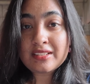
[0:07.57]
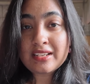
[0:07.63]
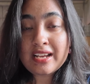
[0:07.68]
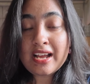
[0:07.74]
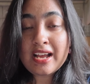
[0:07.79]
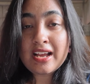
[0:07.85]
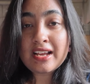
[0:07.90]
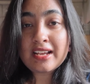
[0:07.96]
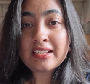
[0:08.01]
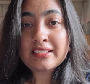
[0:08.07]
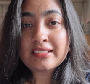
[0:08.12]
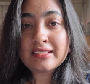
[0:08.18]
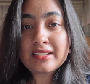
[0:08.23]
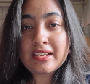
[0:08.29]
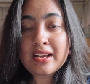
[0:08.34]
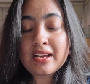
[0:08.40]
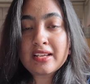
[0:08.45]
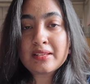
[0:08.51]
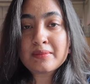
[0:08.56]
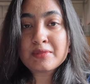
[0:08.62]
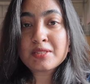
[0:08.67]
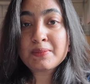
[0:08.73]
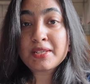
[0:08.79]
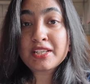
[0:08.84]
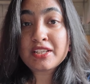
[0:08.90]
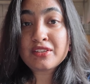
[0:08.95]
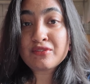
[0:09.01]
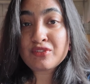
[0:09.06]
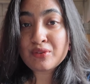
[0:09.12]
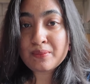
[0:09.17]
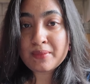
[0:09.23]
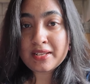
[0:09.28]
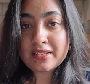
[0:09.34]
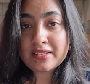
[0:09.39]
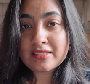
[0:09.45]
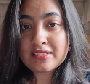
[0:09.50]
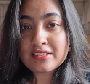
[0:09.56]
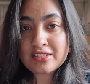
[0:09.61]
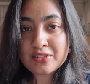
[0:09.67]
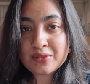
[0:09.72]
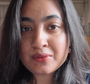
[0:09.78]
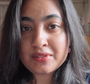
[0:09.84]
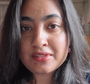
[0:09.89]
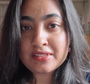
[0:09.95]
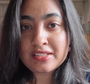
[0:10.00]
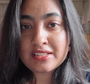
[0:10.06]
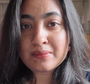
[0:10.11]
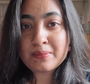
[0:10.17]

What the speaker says: and I am speaking for medical students,